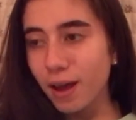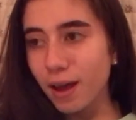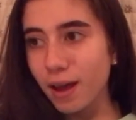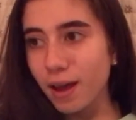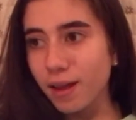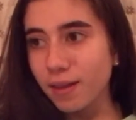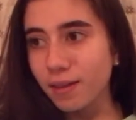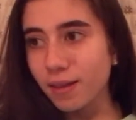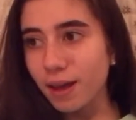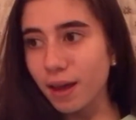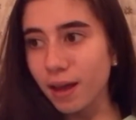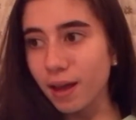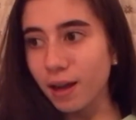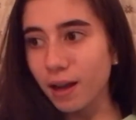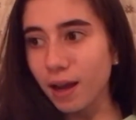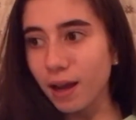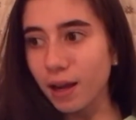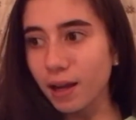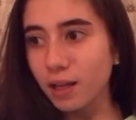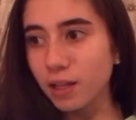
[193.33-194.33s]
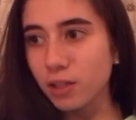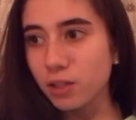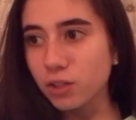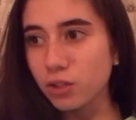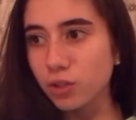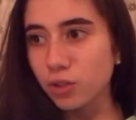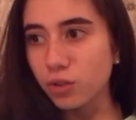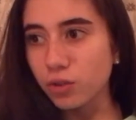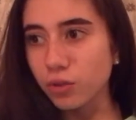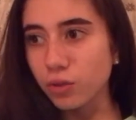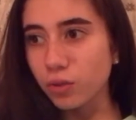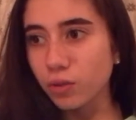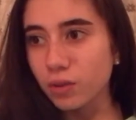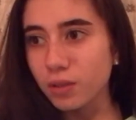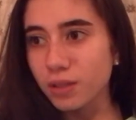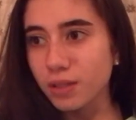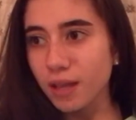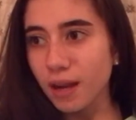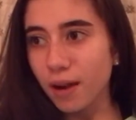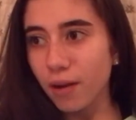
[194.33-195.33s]
And then I need to
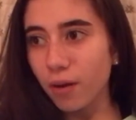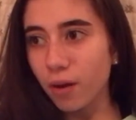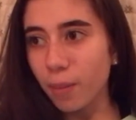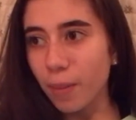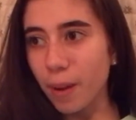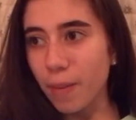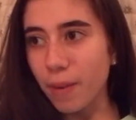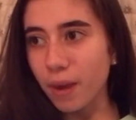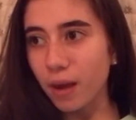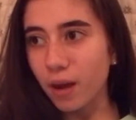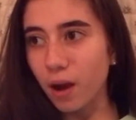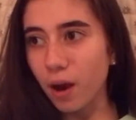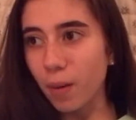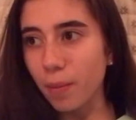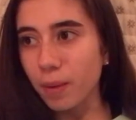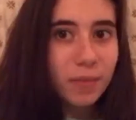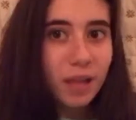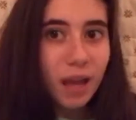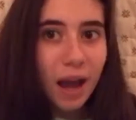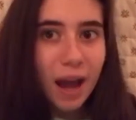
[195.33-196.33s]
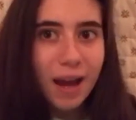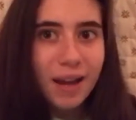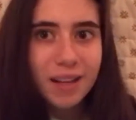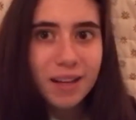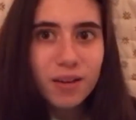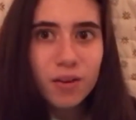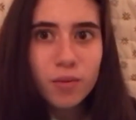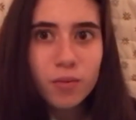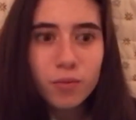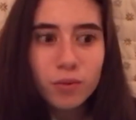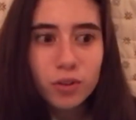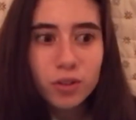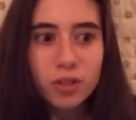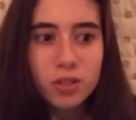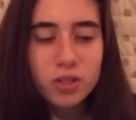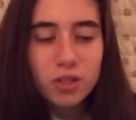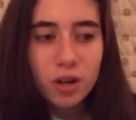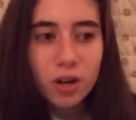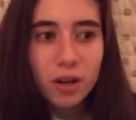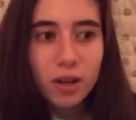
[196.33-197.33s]
set out all my makeup. I need to really
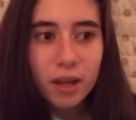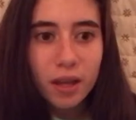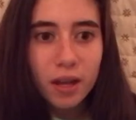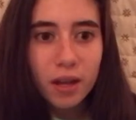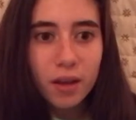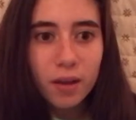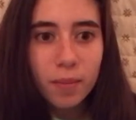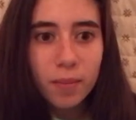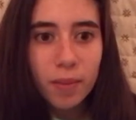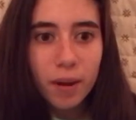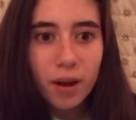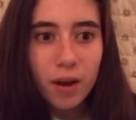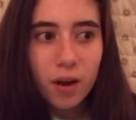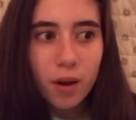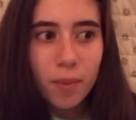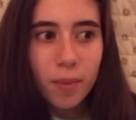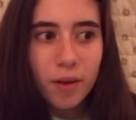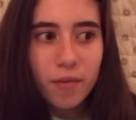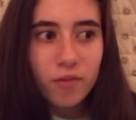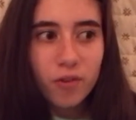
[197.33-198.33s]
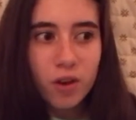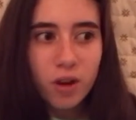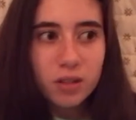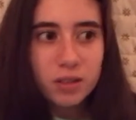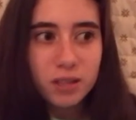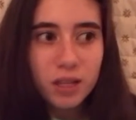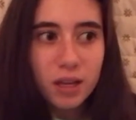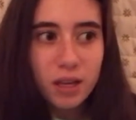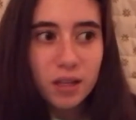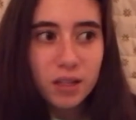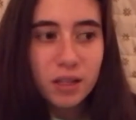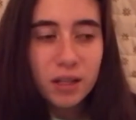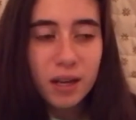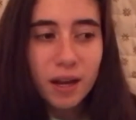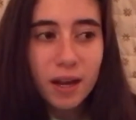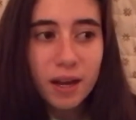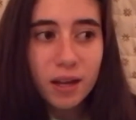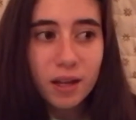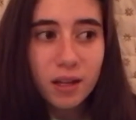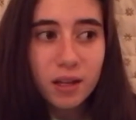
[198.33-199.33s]
start getting better on my vlogs. Like, I need to
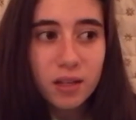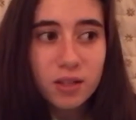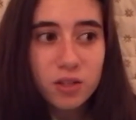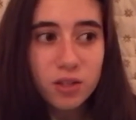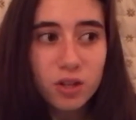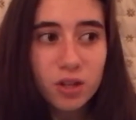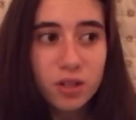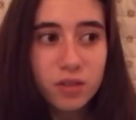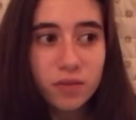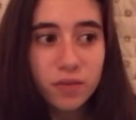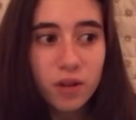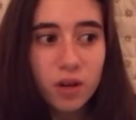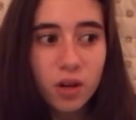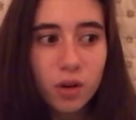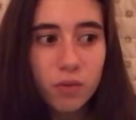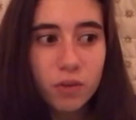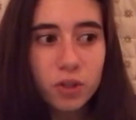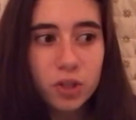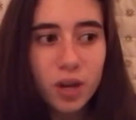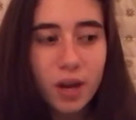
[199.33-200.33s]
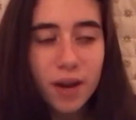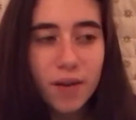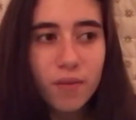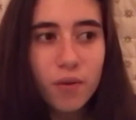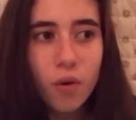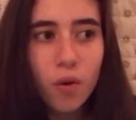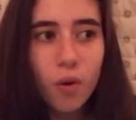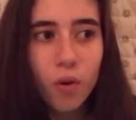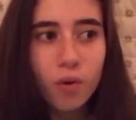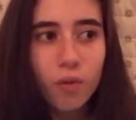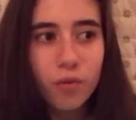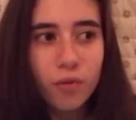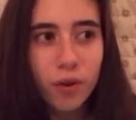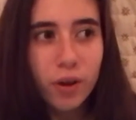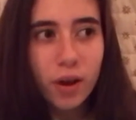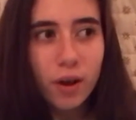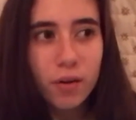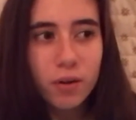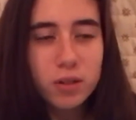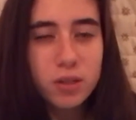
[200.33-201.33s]
edit yesterday's vlog, which I have a whole free
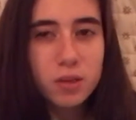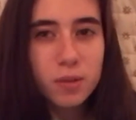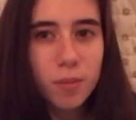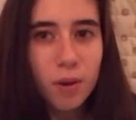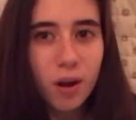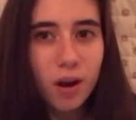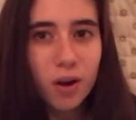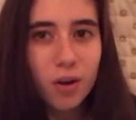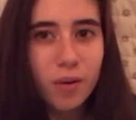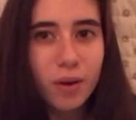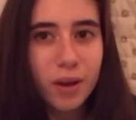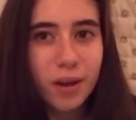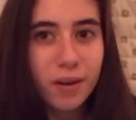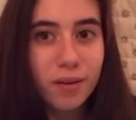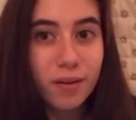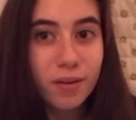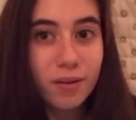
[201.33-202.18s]
hour tomorrow in